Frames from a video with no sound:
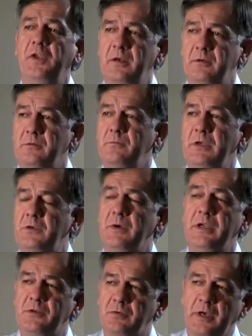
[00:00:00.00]
feet
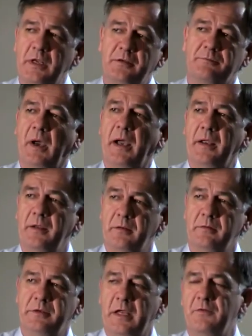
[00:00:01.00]
between trees by
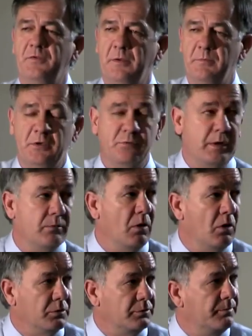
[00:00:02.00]
10 feet between
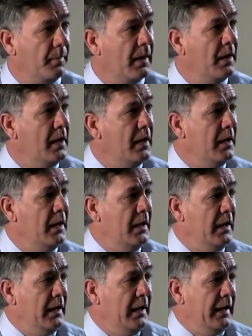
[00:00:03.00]
rows.
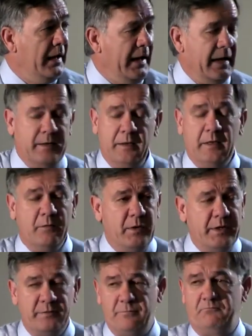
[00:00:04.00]
And
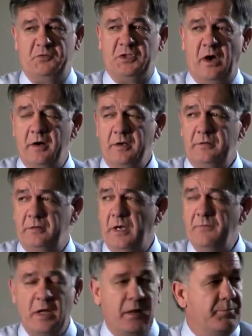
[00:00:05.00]
we started
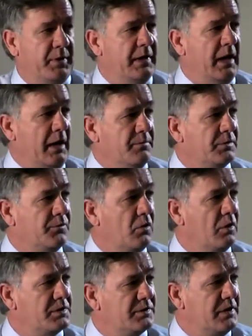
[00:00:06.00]
developing names. Of
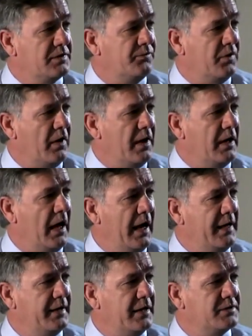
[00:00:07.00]
course, this very
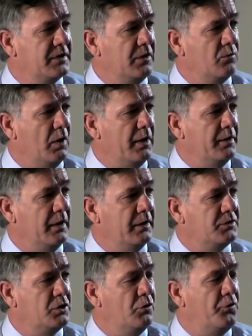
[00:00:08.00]
high density one
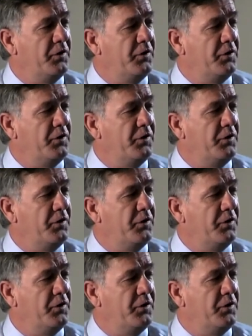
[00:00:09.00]
at 2